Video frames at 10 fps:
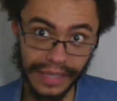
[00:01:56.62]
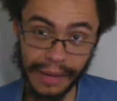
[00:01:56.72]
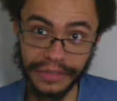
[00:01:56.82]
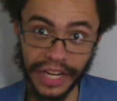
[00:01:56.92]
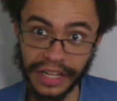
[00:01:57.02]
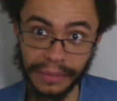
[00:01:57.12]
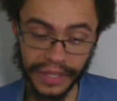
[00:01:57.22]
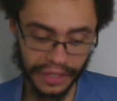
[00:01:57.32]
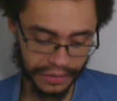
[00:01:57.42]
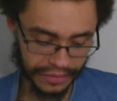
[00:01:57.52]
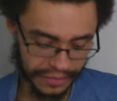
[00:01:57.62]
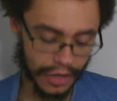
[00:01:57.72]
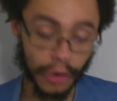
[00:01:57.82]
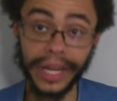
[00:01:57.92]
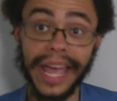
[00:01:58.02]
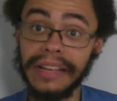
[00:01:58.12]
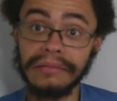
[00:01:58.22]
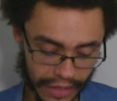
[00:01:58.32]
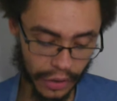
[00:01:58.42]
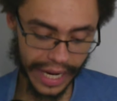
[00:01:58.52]
I'm JW. Okay.
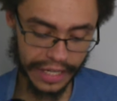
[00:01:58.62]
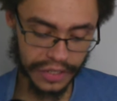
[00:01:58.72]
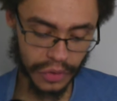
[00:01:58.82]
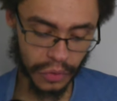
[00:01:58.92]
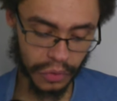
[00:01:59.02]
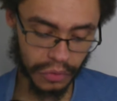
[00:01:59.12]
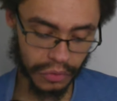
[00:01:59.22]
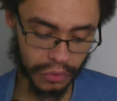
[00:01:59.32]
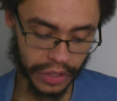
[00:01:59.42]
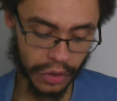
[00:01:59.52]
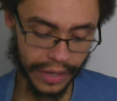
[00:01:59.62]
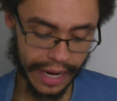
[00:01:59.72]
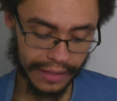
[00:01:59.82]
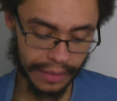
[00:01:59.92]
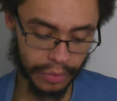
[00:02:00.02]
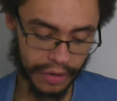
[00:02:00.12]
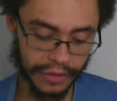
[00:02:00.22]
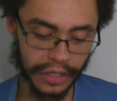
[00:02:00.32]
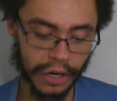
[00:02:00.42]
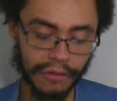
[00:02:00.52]
Okay, so we're going out like
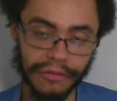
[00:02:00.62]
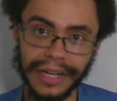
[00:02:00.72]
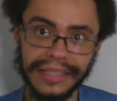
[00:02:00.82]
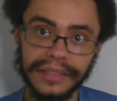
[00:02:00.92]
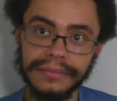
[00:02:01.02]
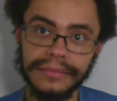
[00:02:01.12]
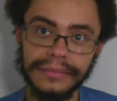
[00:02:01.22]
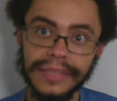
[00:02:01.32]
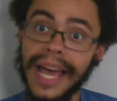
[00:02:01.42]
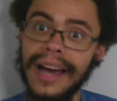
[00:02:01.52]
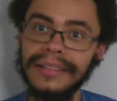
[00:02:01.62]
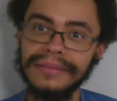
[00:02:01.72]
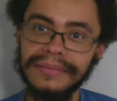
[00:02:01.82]
boyfriend and girlfriend? Yeah.